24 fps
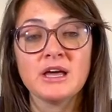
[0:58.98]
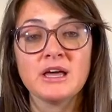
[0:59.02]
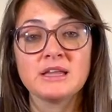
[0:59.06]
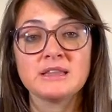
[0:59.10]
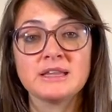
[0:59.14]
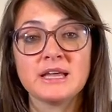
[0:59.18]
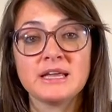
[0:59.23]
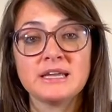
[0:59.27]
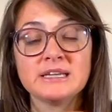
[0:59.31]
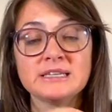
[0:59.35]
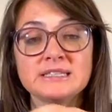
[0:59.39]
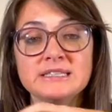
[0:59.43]

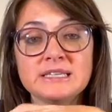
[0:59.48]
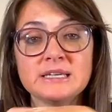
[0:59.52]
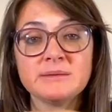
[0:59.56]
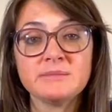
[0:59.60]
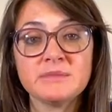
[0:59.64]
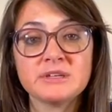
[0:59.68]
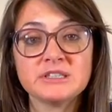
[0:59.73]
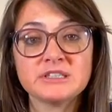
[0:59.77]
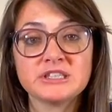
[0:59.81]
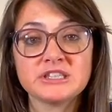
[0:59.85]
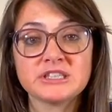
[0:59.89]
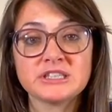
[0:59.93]
That
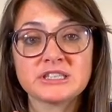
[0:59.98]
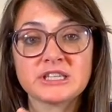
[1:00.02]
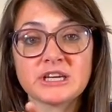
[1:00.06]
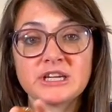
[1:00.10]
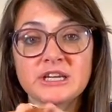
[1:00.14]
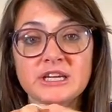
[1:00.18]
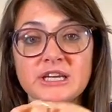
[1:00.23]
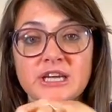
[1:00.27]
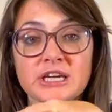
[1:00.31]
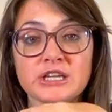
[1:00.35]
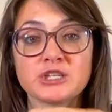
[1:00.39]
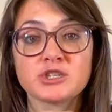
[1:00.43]
edema is just
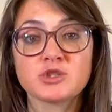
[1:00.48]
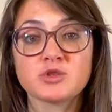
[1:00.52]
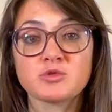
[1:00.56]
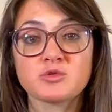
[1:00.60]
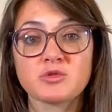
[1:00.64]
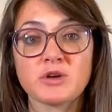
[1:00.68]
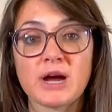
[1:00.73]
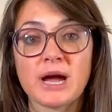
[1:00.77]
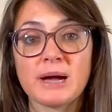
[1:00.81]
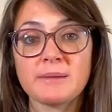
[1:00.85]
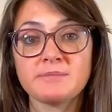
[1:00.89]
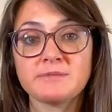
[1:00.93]
gonna get
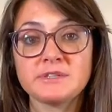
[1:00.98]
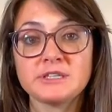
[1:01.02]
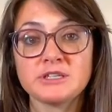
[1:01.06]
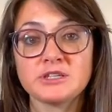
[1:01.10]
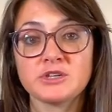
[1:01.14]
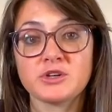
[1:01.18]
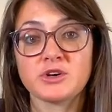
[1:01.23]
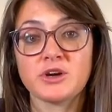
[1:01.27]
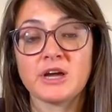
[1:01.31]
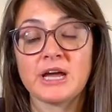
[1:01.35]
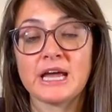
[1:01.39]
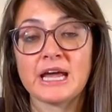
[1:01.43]
trapped in
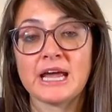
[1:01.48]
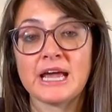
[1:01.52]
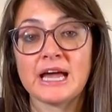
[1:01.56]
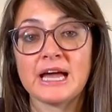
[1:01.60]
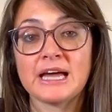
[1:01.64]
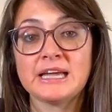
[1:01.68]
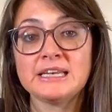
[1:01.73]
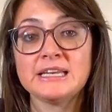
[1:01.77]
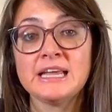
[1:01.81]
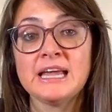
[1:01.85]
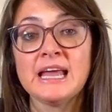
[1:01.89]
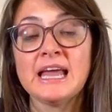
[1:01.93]
your
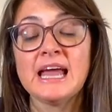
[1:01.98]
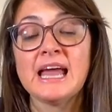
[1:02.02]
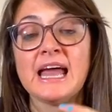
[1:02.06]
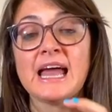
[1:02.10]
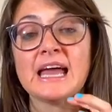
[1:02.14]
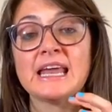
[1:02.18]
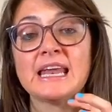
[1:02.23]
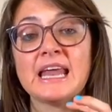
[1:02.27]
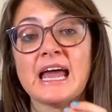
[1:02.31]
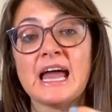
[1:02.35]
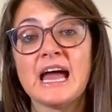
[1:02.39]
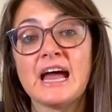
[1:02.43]
hand,
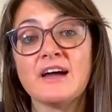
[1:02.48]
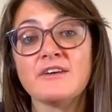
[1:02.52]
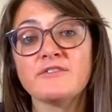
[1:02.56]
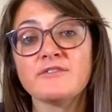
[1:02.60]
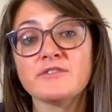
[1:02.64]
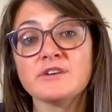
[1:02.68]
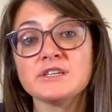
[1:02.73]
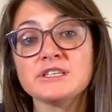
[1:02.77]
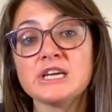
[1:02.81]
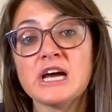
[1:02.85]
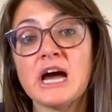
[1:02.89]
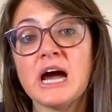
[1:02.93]
and
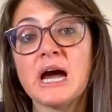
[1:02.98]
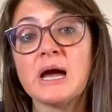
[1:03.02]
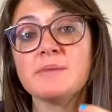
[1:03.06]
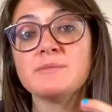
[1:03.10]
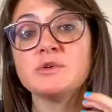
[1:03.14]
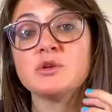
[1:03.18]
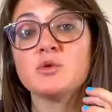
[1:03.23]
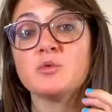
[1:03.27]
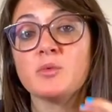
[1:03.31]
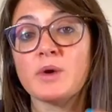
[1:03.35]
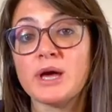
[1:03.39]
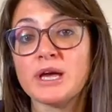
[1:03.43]
every time
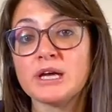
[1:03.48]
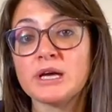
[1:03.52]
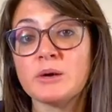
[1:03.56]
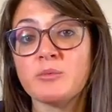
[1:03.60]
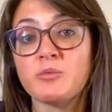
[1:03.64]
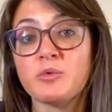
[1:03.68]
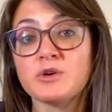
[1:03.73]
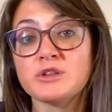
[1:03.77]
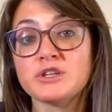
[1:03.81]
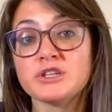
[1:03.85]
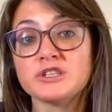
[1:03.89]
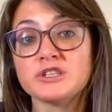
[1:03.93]
you wake up with a